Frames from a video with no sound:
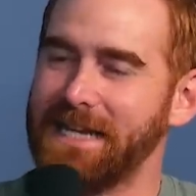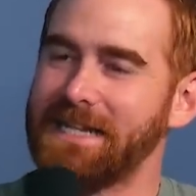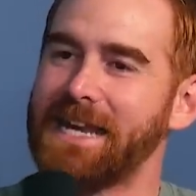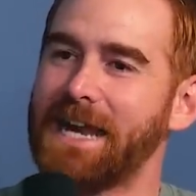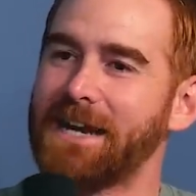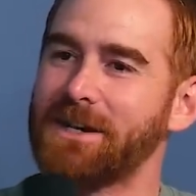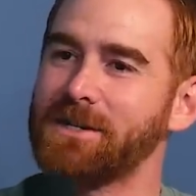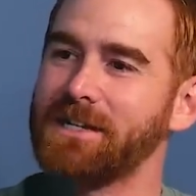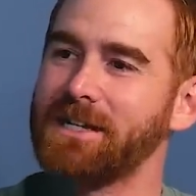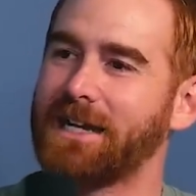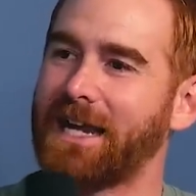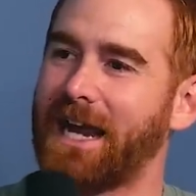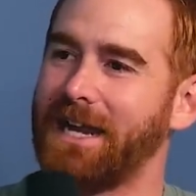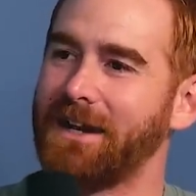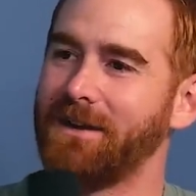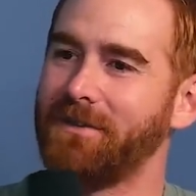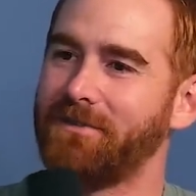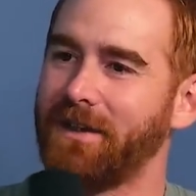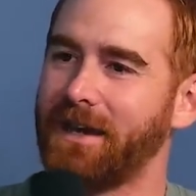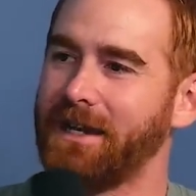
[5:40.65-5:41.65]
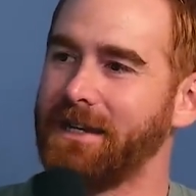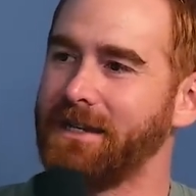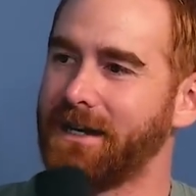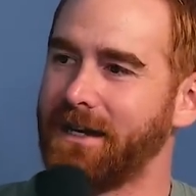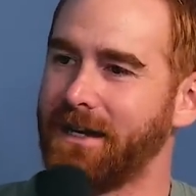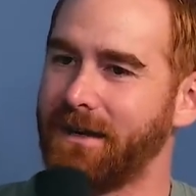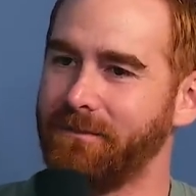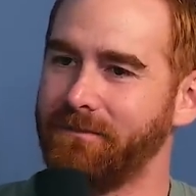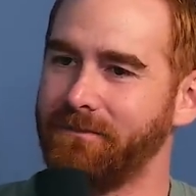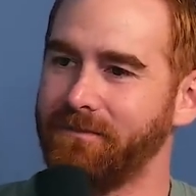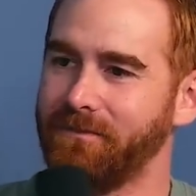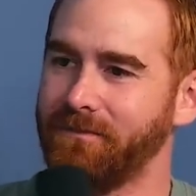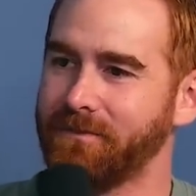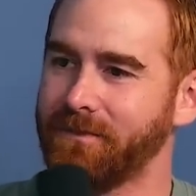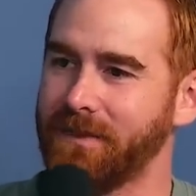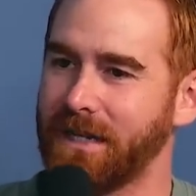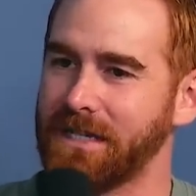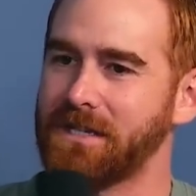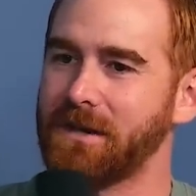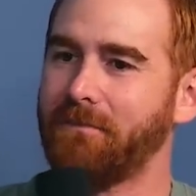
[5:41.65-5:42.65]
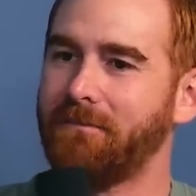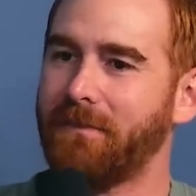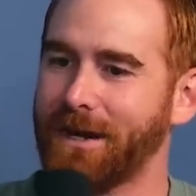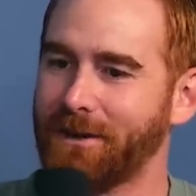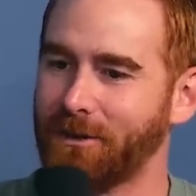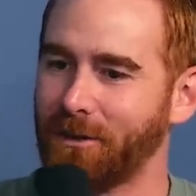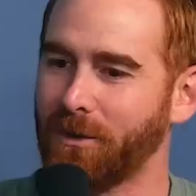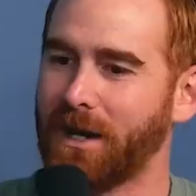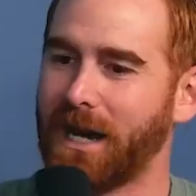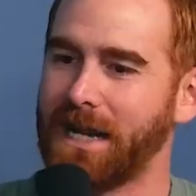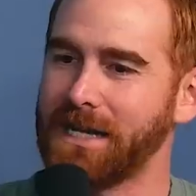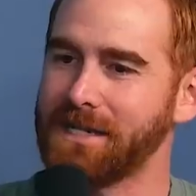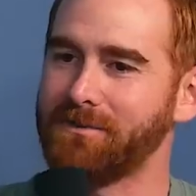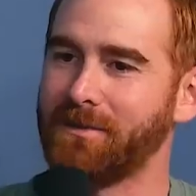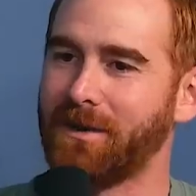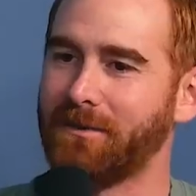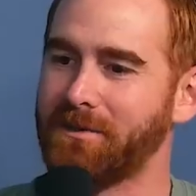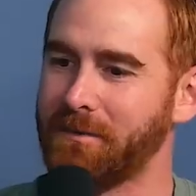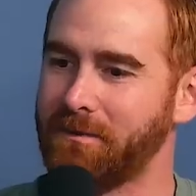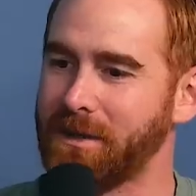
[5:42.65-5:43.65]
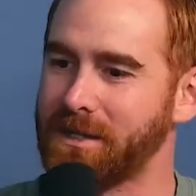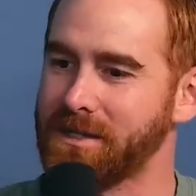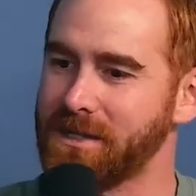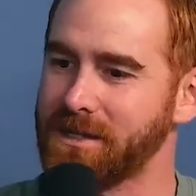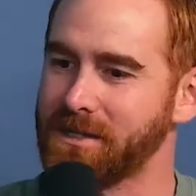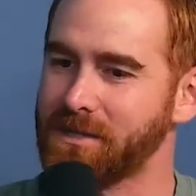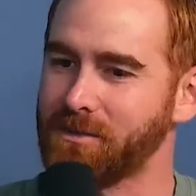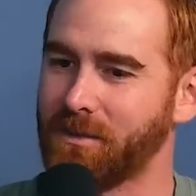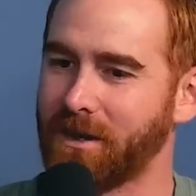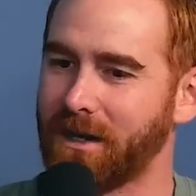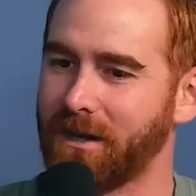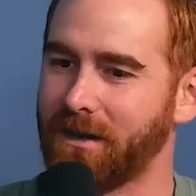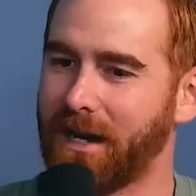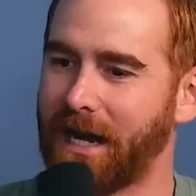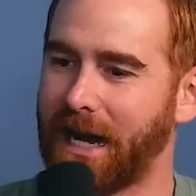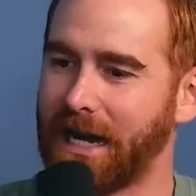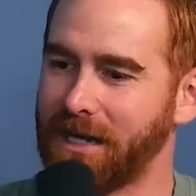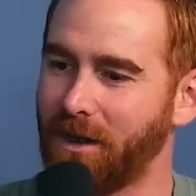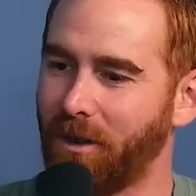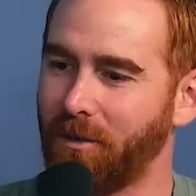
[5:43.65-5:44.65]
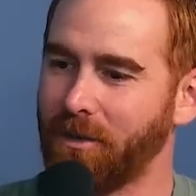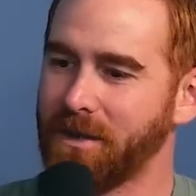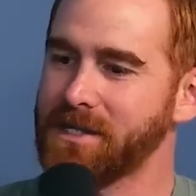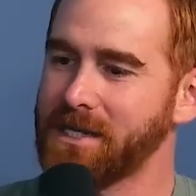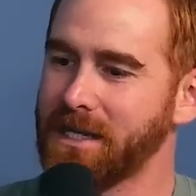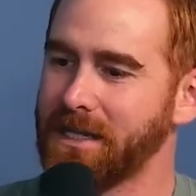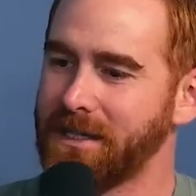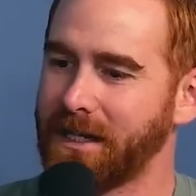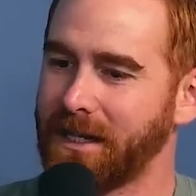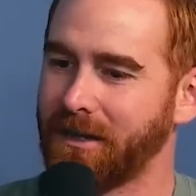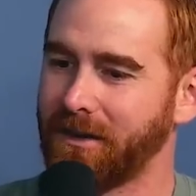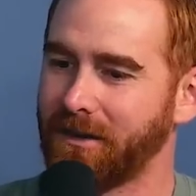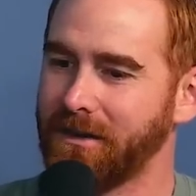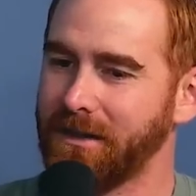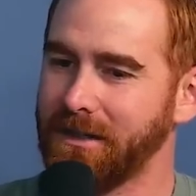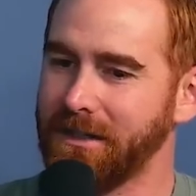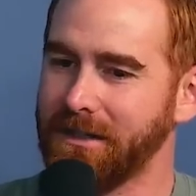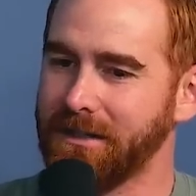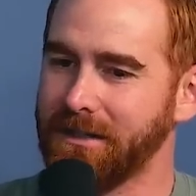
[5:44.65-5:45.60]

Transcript: It's actually kind of a, it's a microcosm of the business where I know what's in there